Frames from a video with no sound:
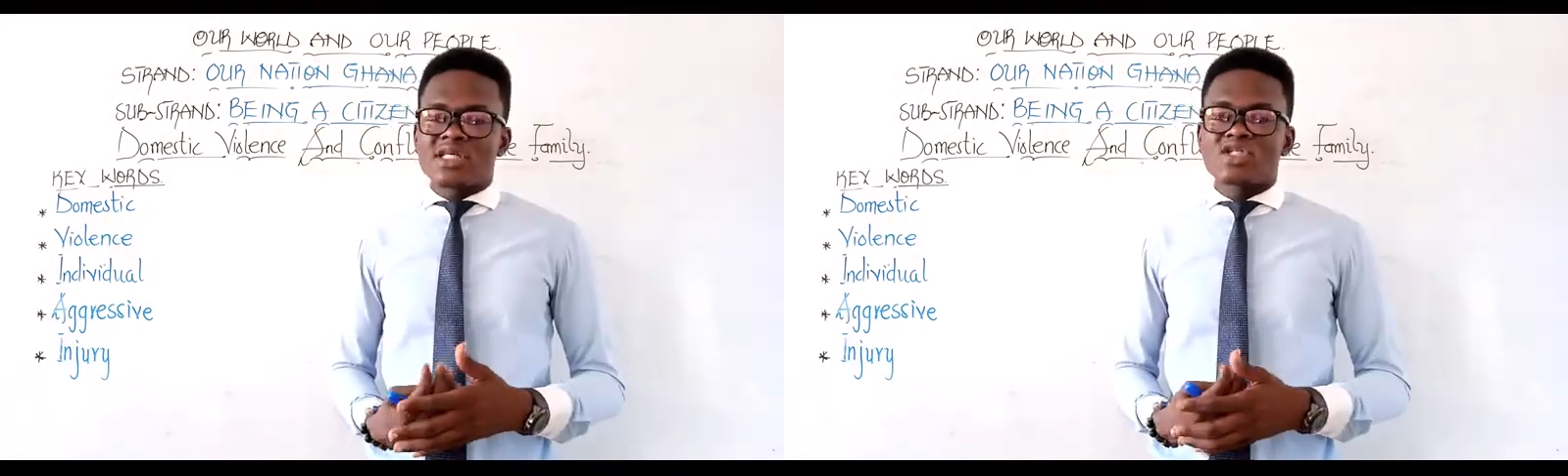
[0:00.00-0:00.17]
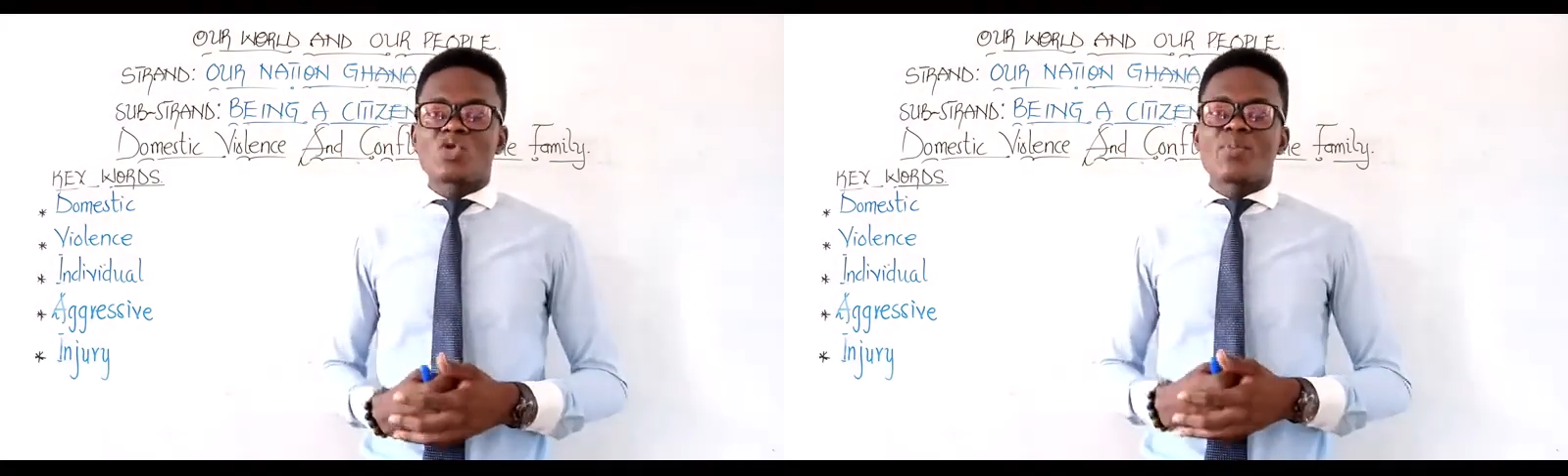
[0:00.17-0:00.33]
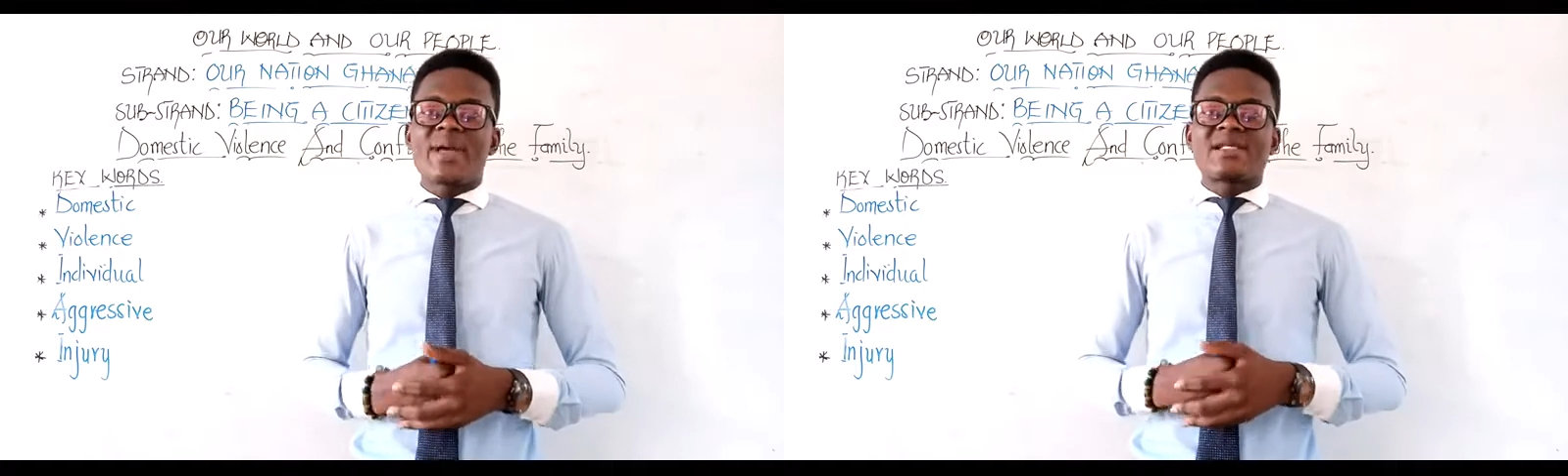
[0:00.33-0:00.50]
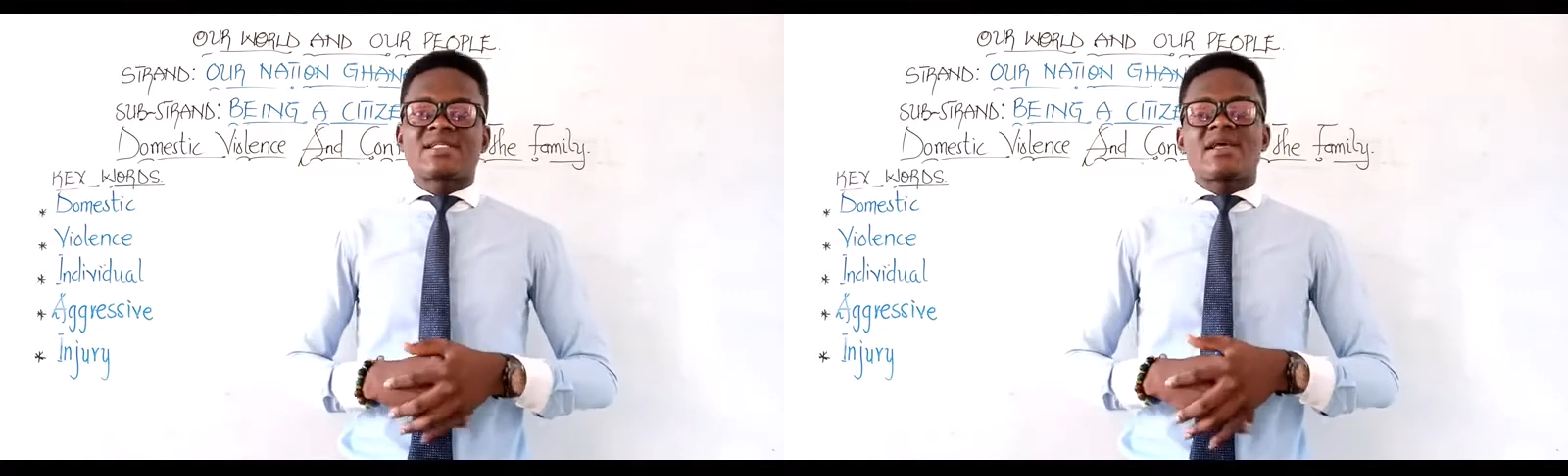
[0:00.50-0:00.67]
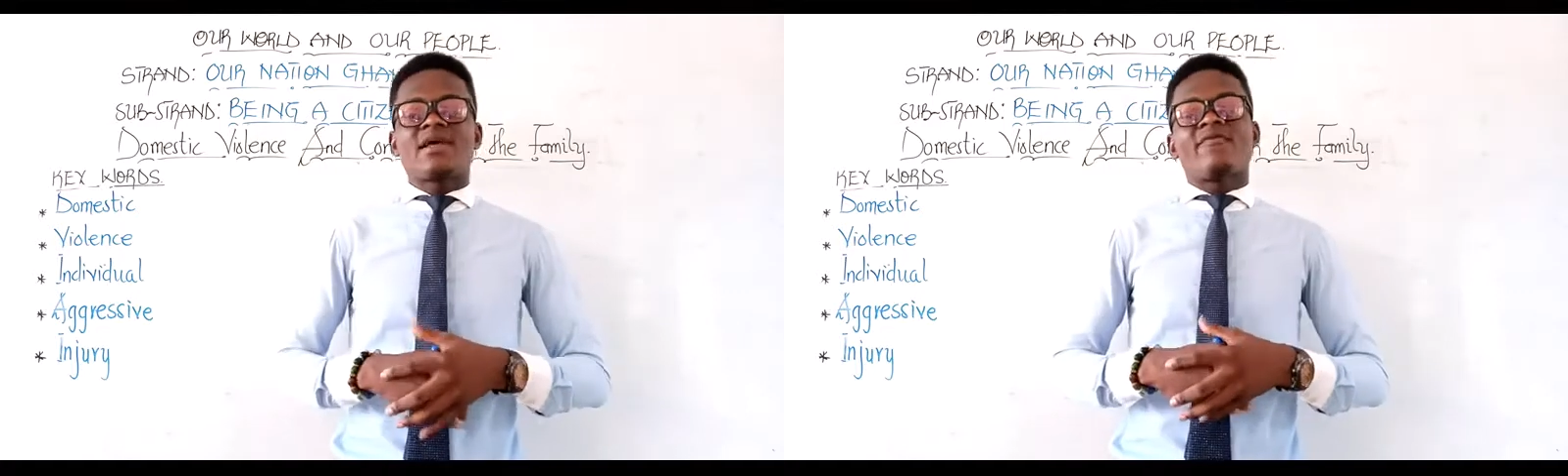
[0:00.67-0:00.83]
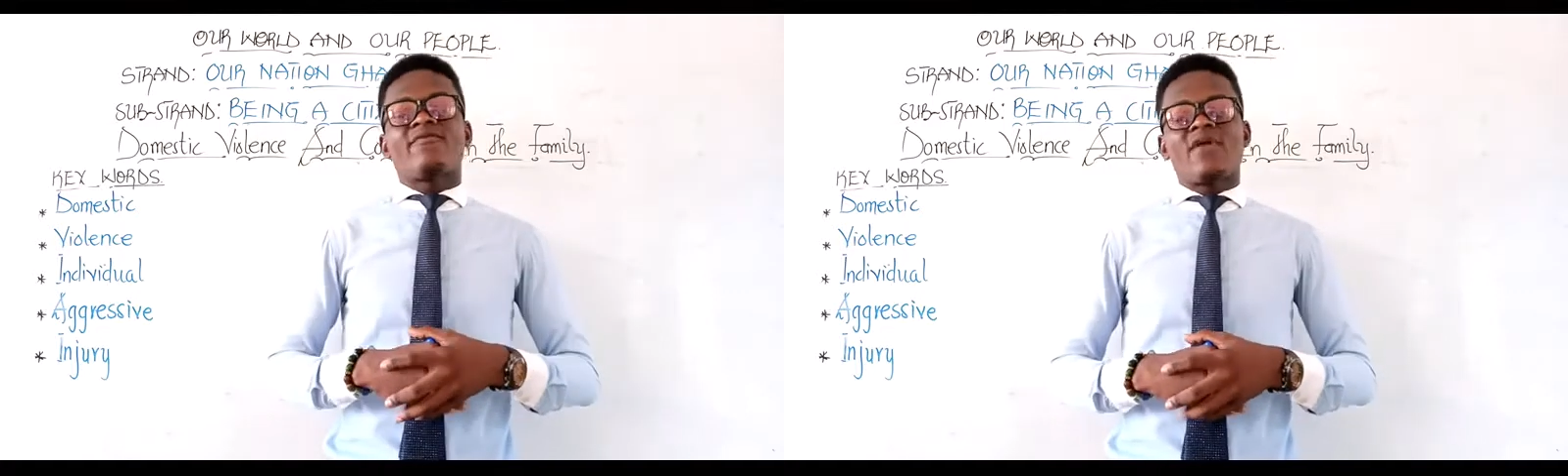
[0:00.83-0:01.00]
domestic
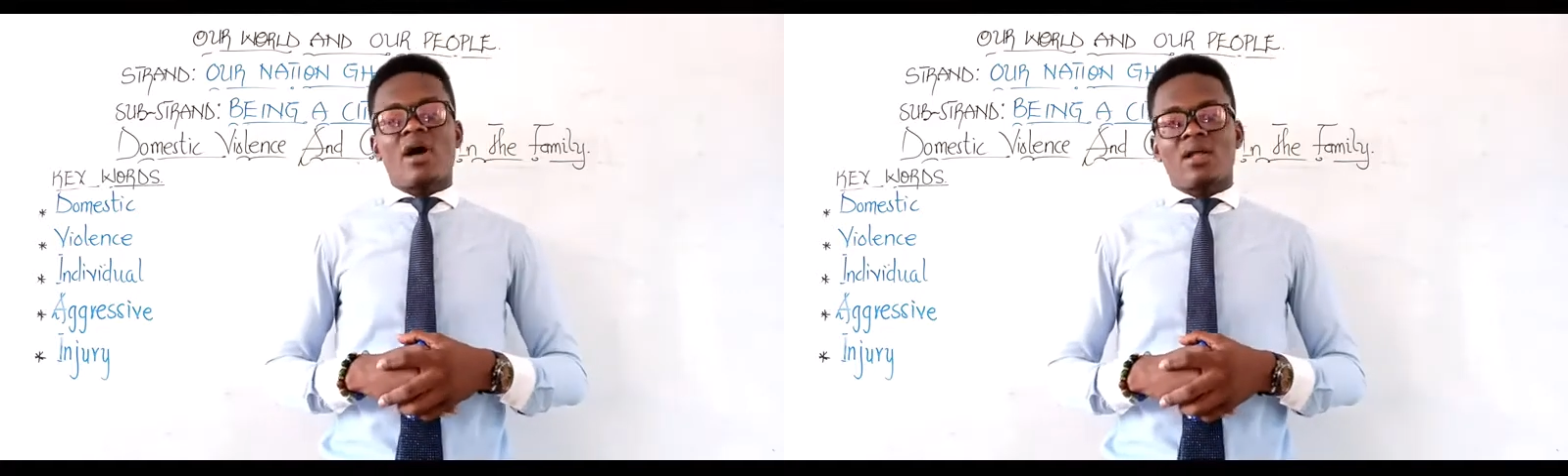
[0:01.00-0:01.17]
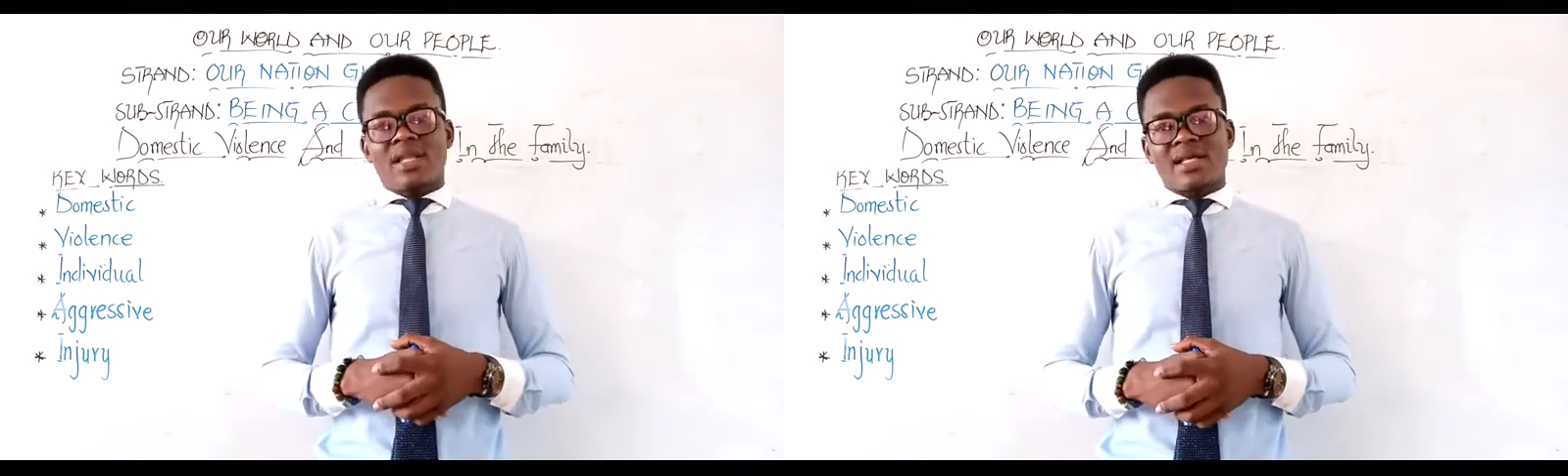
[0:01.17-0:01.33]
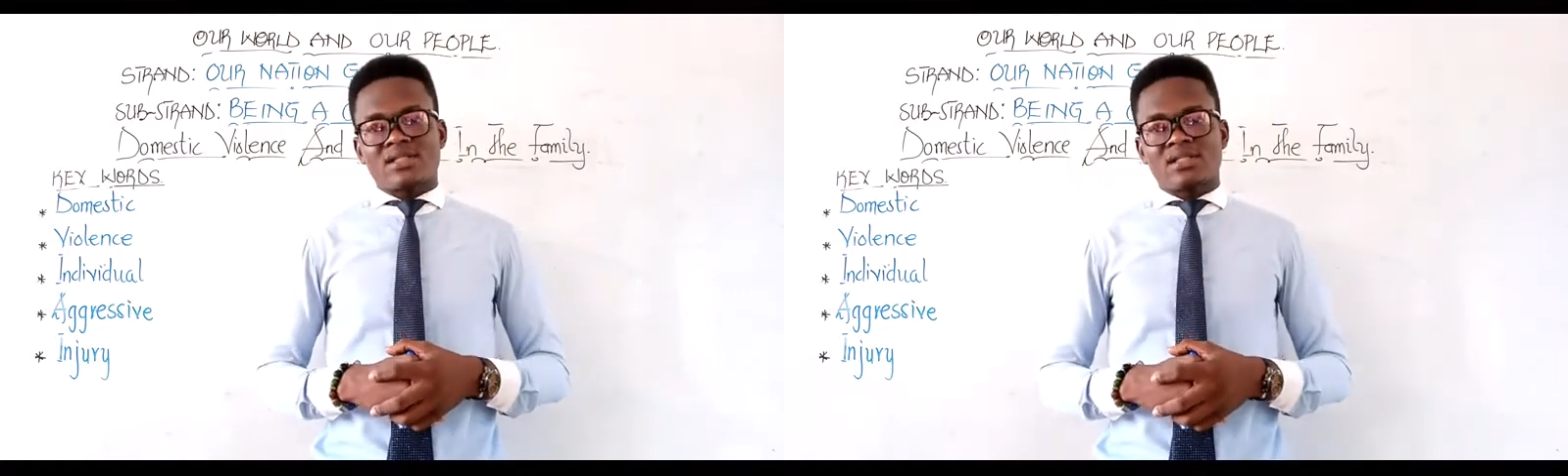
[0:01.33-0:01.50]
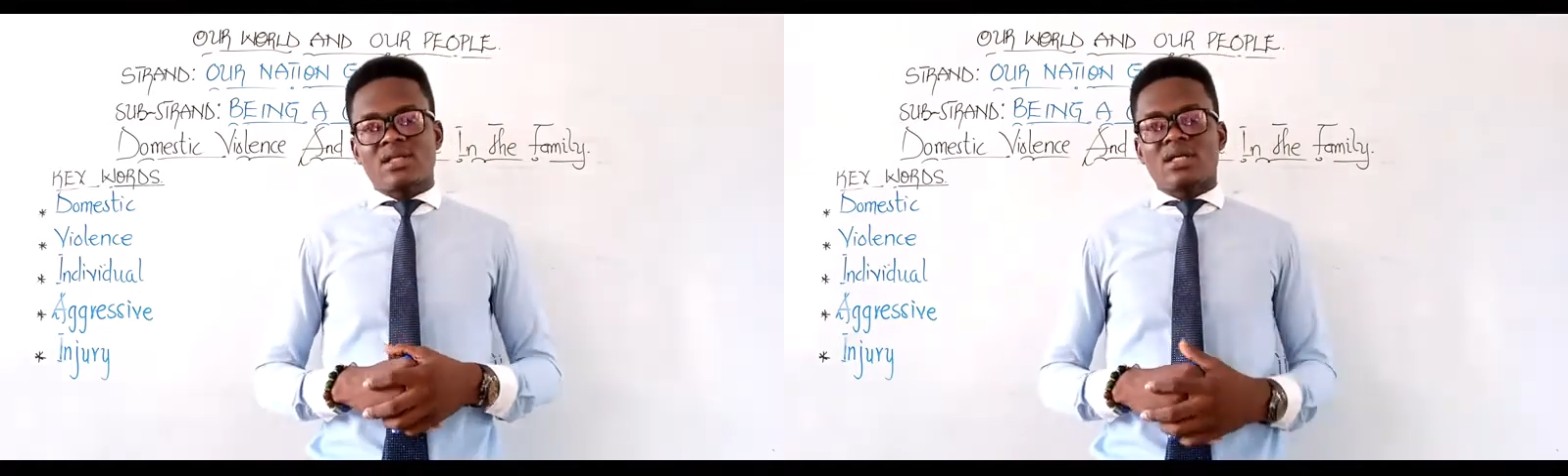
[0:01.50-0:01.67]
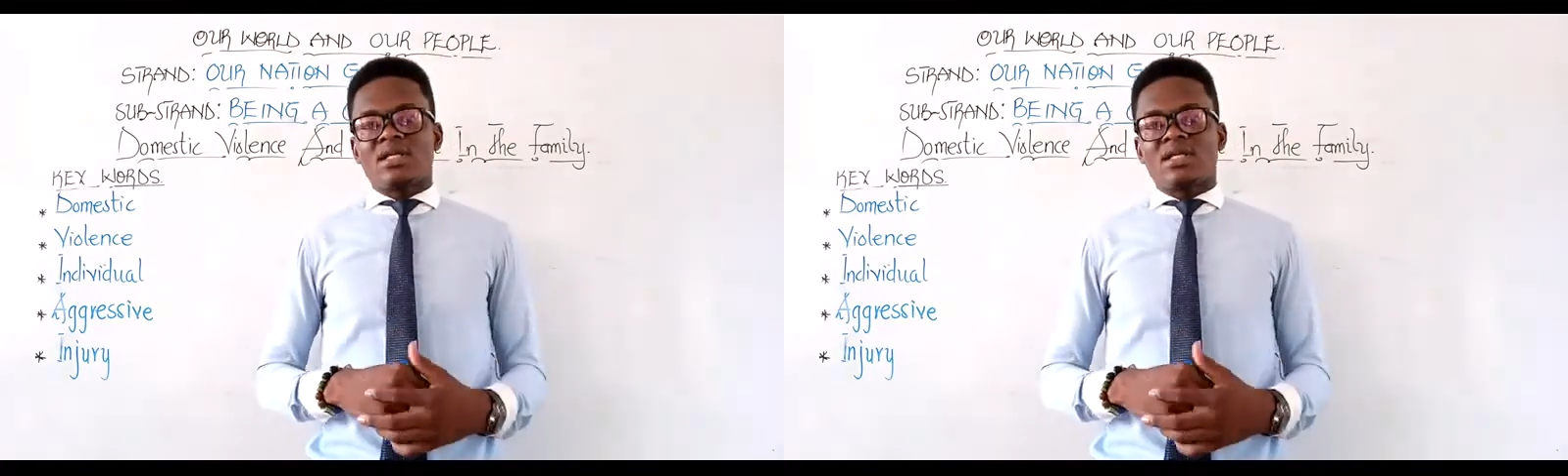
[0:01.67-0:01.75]
violence,